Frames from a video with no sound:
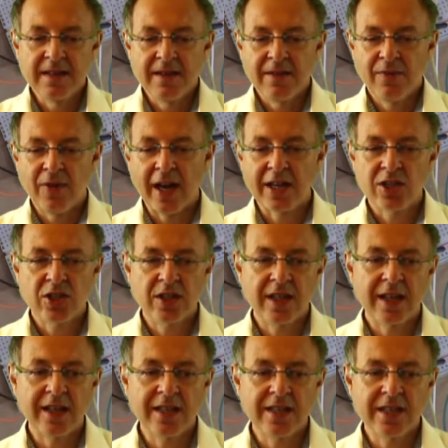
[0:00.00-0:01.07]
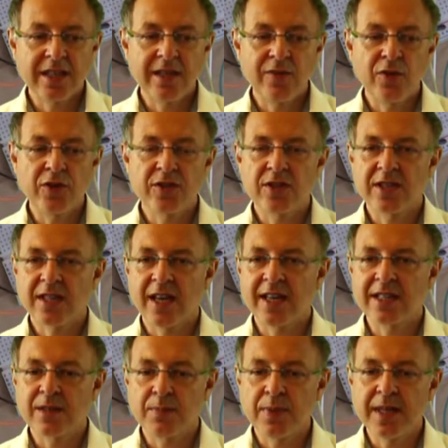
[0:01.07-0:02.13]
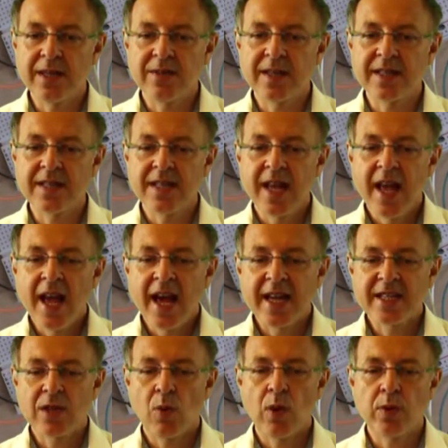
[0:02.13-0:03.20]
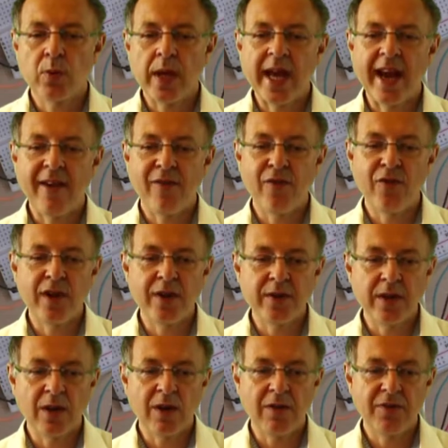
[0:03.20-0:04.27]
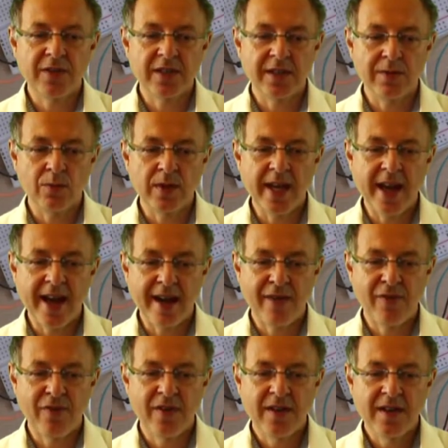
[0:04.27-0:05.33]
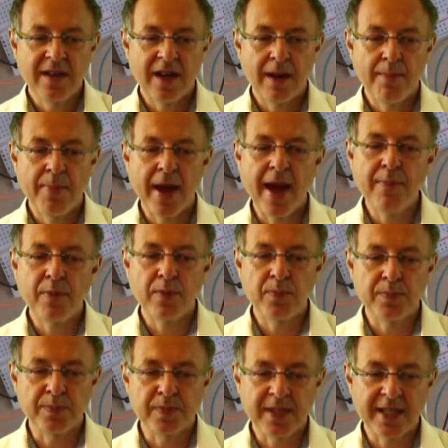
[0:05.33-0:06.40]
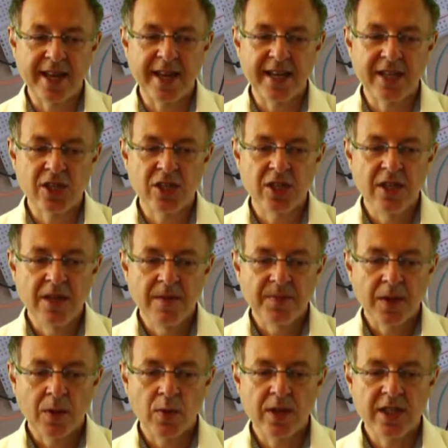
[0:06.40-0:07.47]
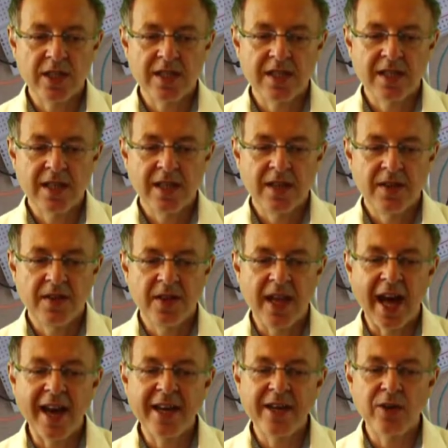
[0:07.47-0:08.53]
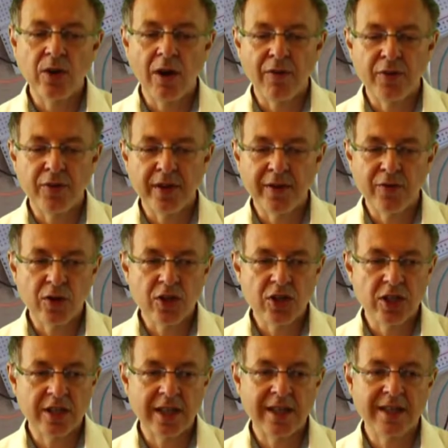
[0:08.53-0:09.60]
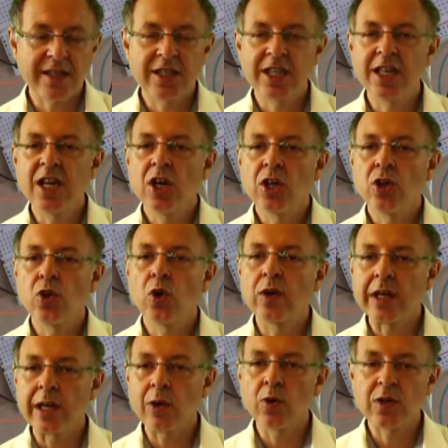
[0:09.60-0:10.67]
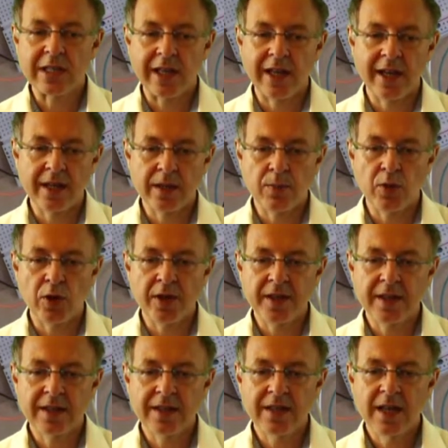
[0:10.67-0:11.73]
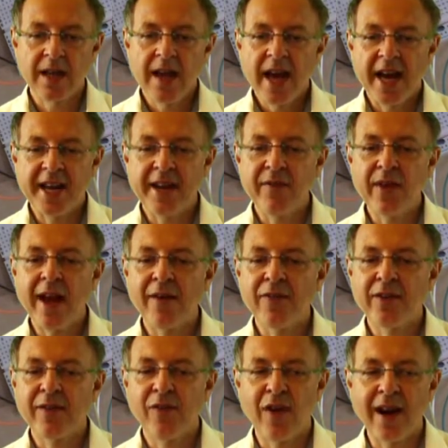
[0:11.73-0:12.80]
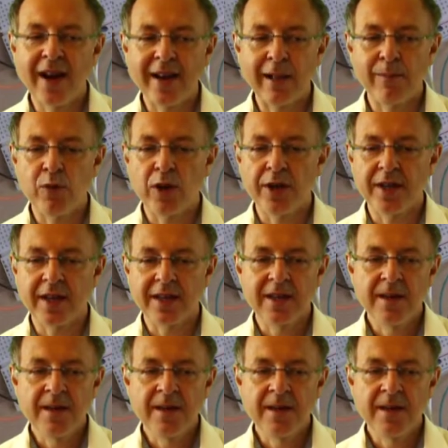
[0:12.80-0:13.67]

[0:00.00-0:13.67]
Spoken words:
functionality versus size appearance. And so what we have very often, we have a paper sketch which is neither offering functionality nor it looks like the product. And then we have the final product